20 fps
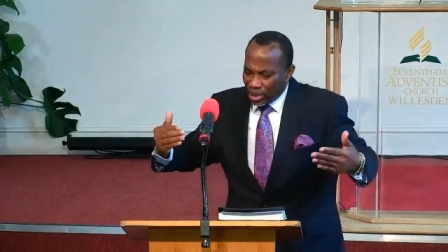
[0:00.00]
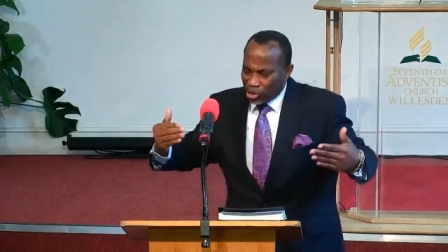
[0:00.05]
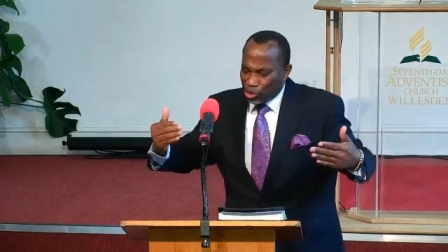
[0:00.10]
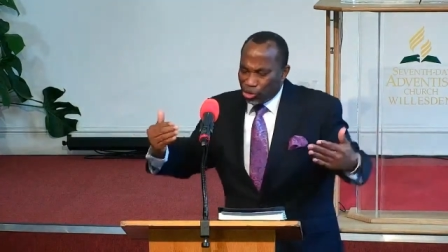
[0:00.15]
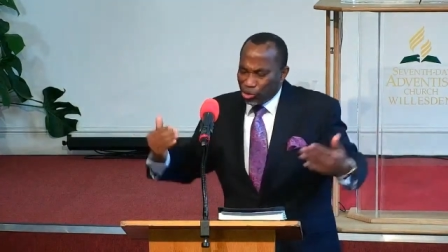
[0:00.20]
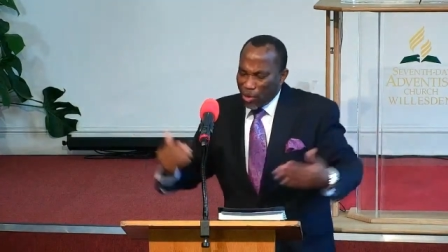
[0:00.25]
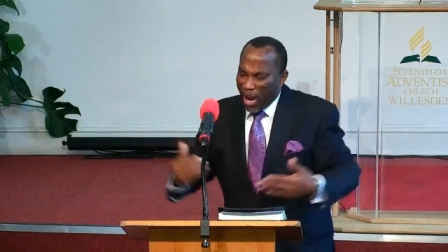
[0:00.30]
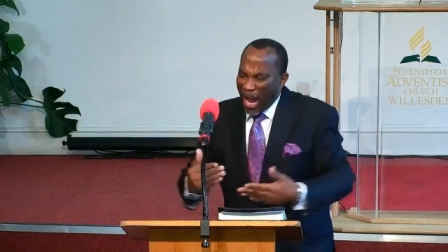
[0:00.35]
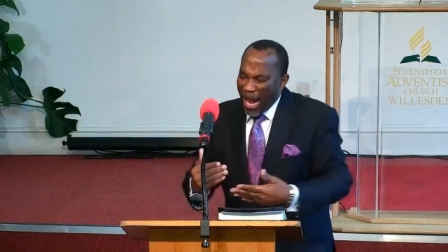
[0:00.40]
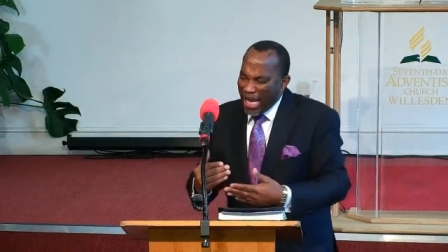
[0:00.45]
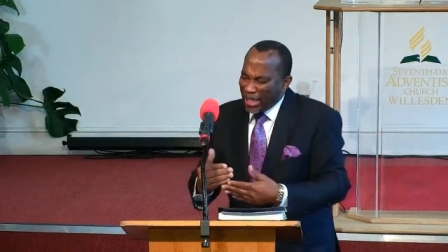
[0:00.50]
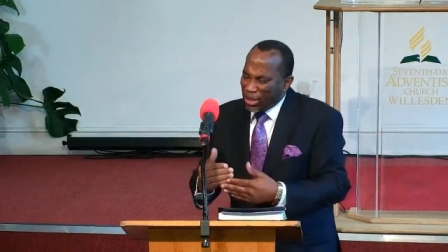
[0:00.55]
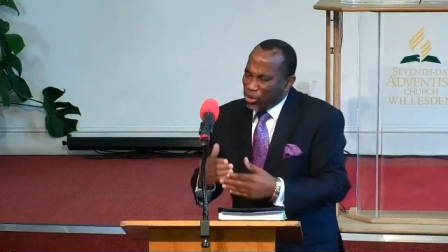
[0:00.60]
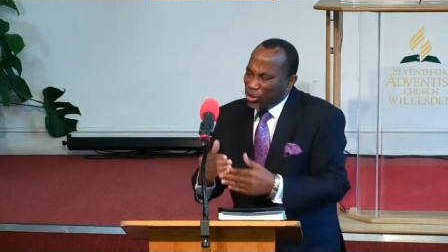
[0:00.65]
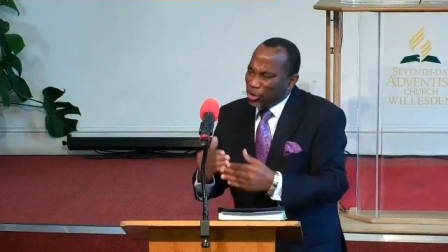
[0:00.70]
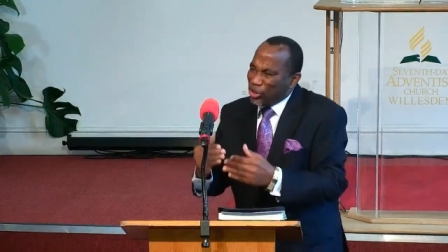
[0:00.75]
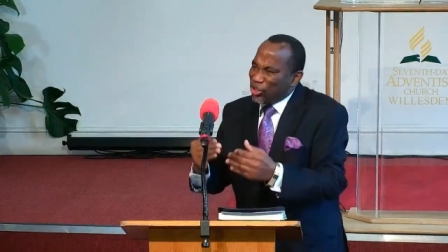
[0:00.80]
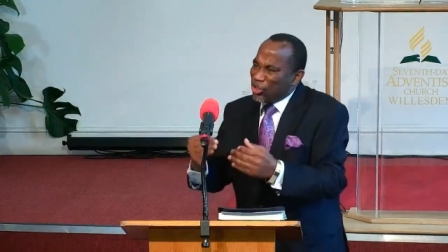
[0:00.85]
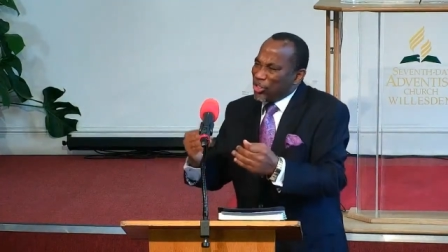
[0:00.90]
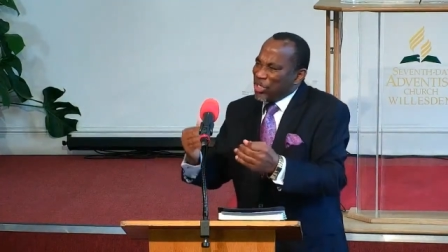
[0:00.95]
try
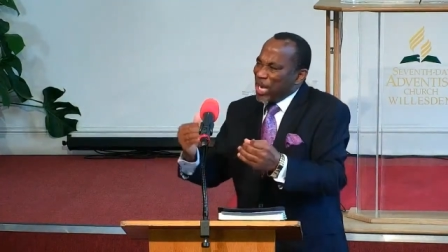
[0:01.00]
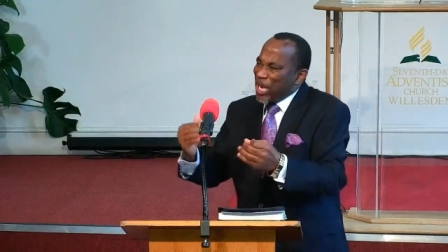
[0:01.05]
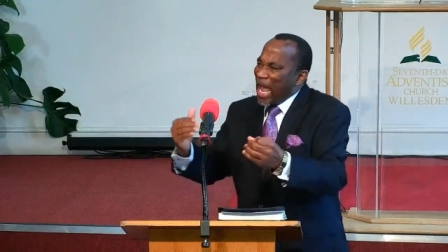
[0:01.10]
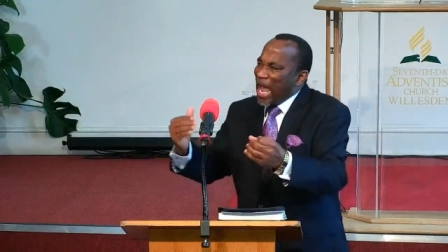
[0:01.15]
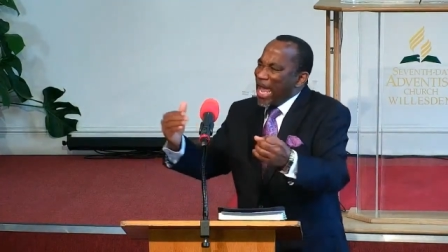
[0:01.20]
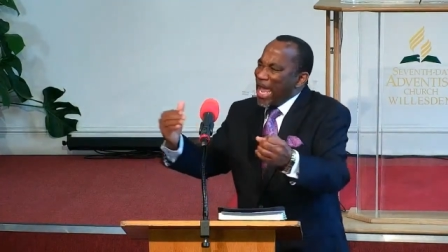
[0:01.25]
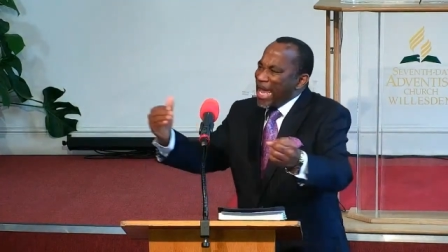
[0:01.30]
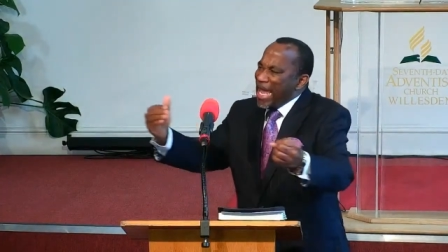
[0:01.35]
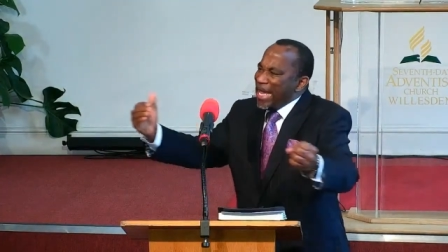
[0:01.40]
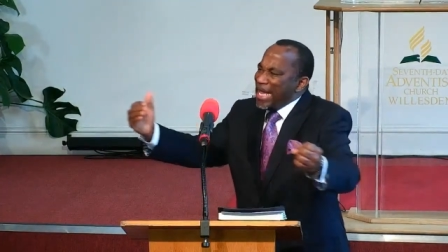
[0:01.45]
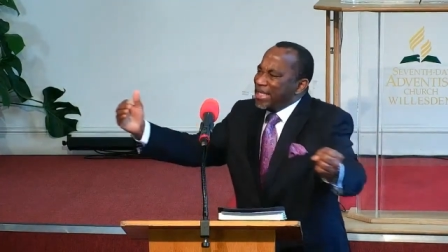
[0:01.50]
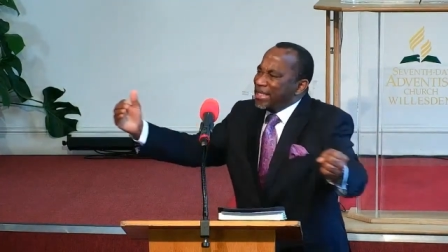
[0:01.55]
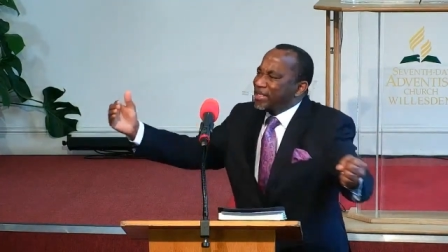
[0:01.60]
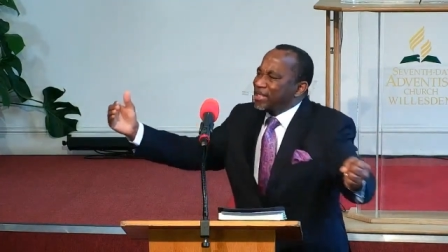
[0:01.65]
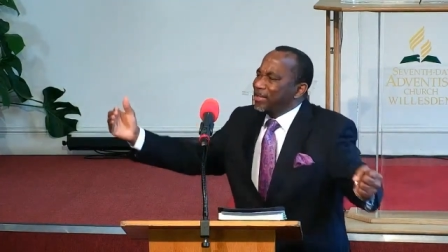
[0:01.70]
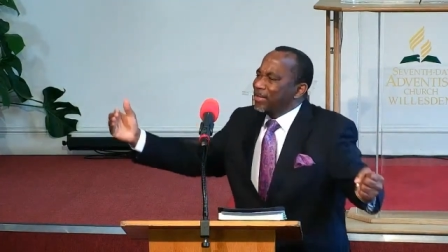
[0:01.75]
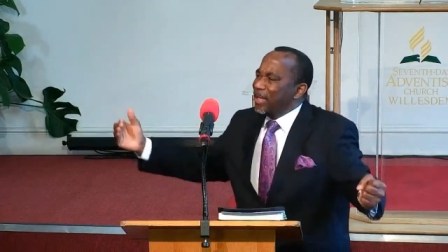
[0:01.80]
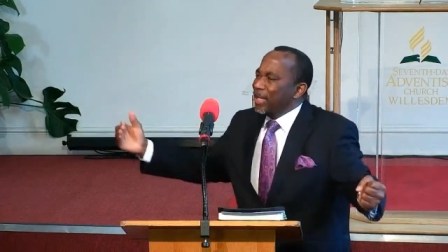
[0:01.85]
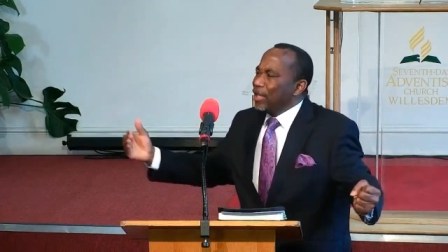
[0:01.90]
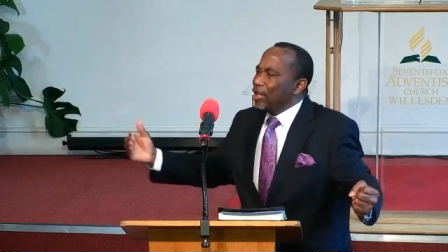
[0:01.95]
to change
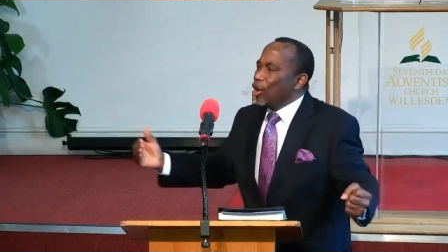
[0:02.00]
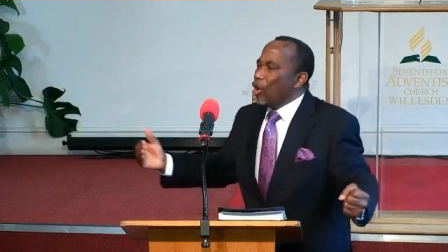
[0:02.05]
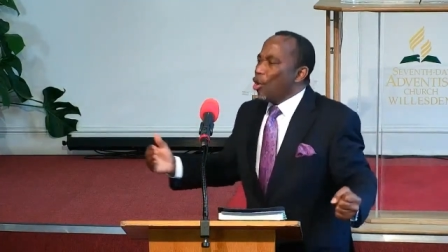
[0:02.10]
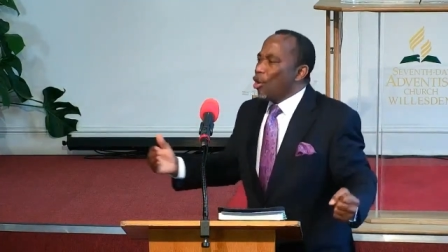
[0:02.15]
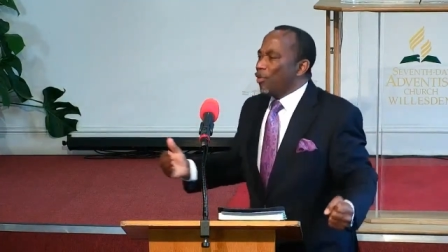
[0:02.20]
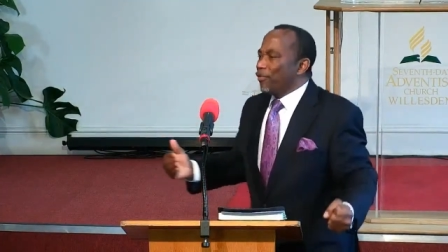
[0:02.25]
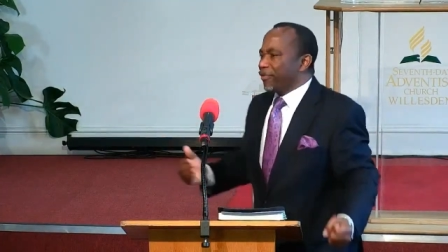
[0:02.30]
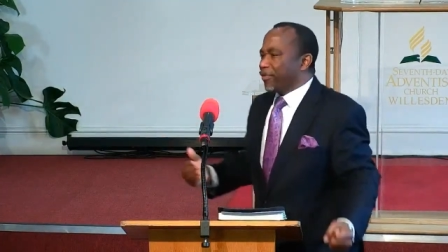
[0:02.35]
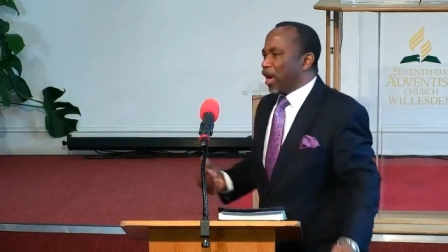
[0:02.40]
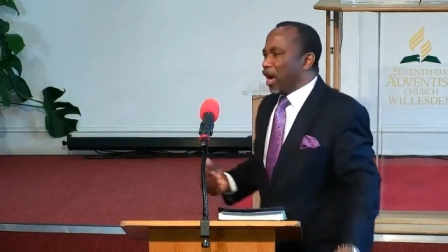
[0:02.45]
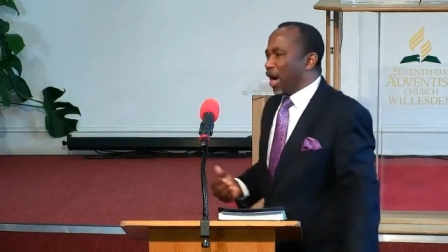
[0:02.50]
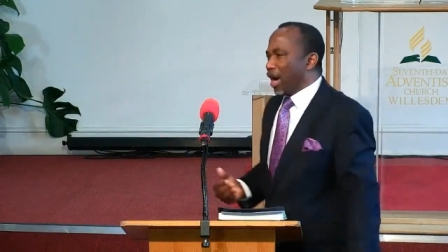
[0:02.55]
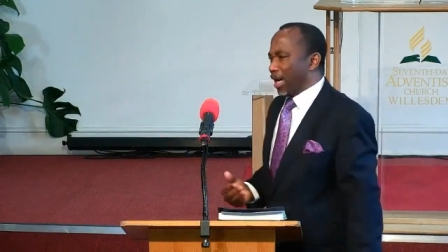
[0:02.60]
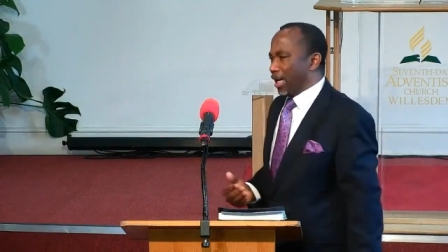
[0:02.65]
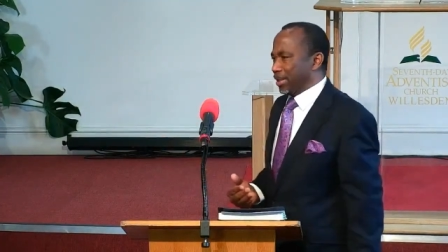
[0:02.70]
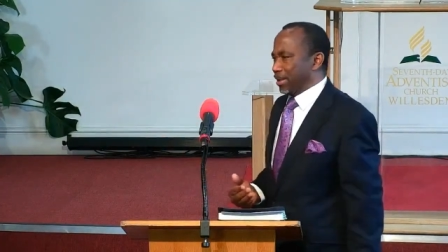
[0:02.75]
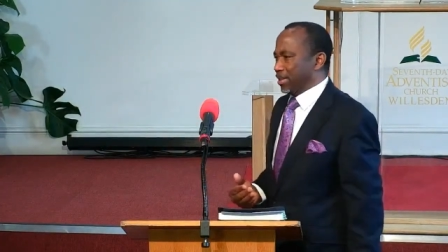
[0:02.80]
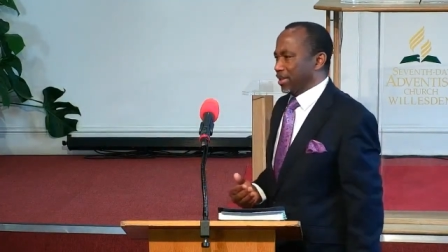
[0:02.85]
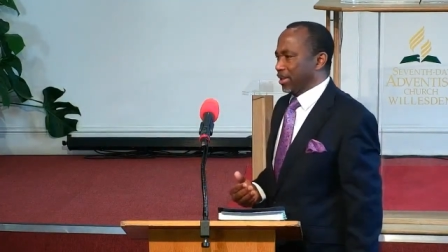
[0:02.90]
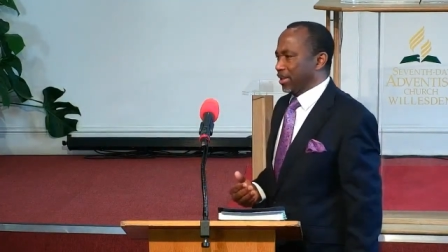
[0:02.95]
the law of God,